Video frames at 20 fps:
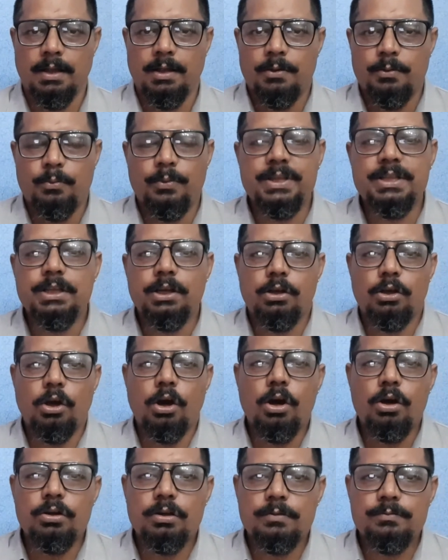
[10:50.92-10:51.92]
When the
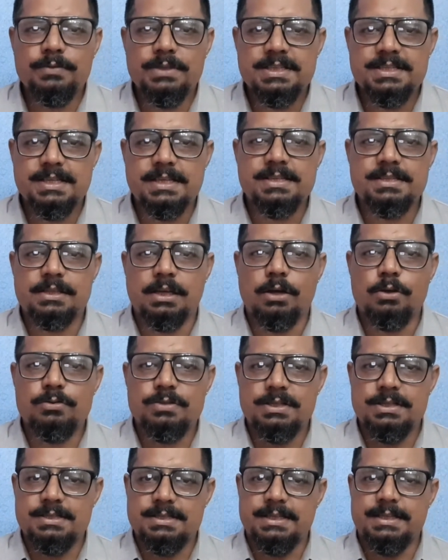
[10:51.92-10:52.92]
Lord of the sixth house
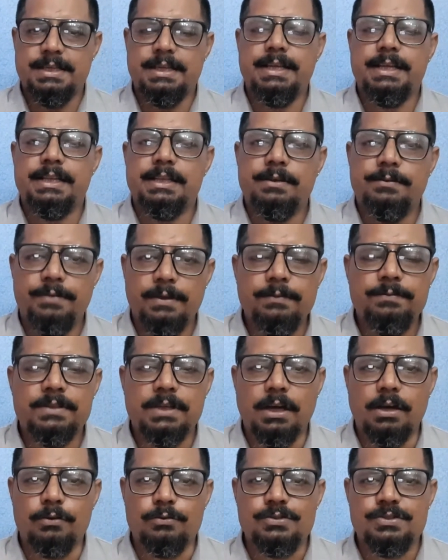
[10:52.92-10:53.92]
is sitting in the fifth
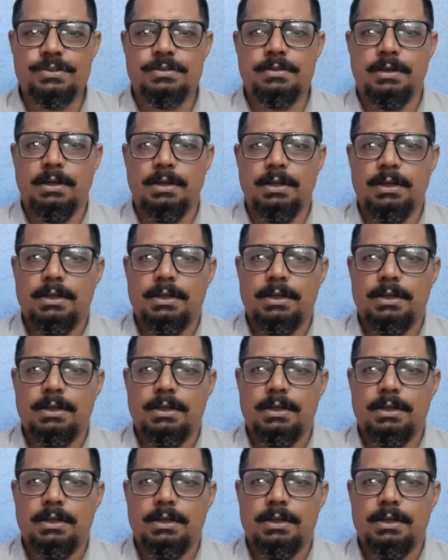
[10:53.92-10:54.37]
house,